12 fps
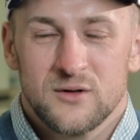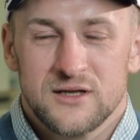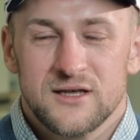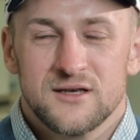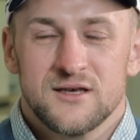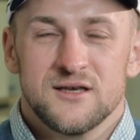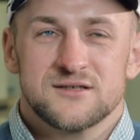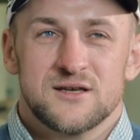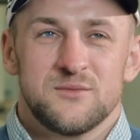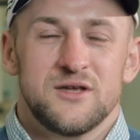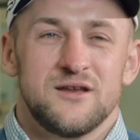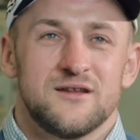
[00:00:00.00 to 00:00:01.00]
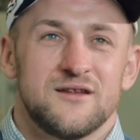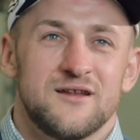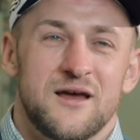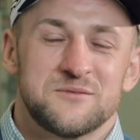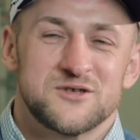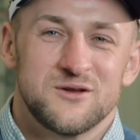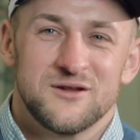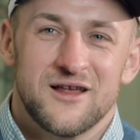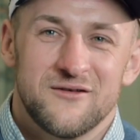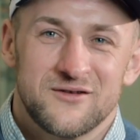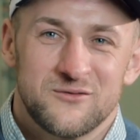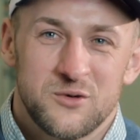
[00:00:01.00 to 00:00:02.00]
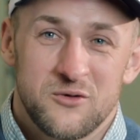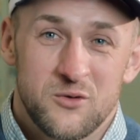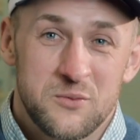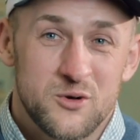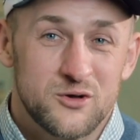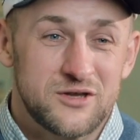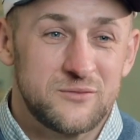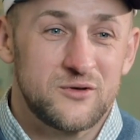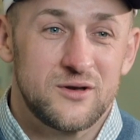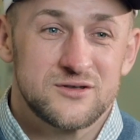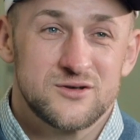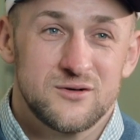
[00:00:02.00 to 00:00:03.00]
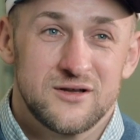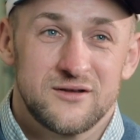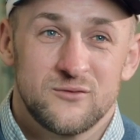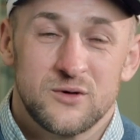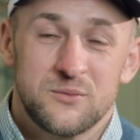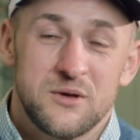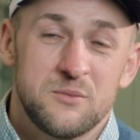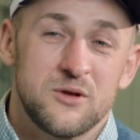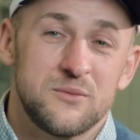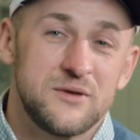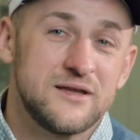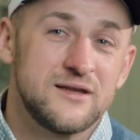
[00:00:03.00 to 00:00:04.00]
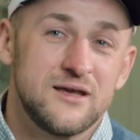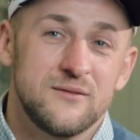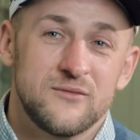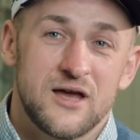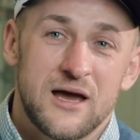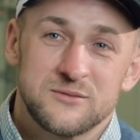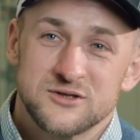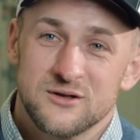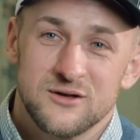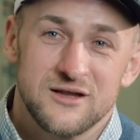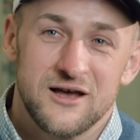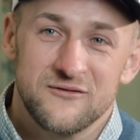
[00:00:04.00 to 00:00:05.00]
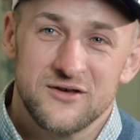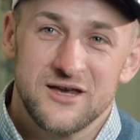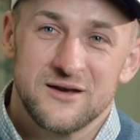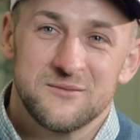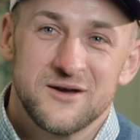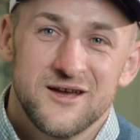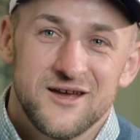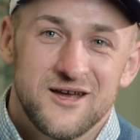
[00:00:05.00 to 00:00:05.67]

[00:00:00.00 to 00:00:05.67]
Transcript: Well, he's he's comedian and I absolutely love it. We, we brought him to the school, and when people meet him, they absolutely love him.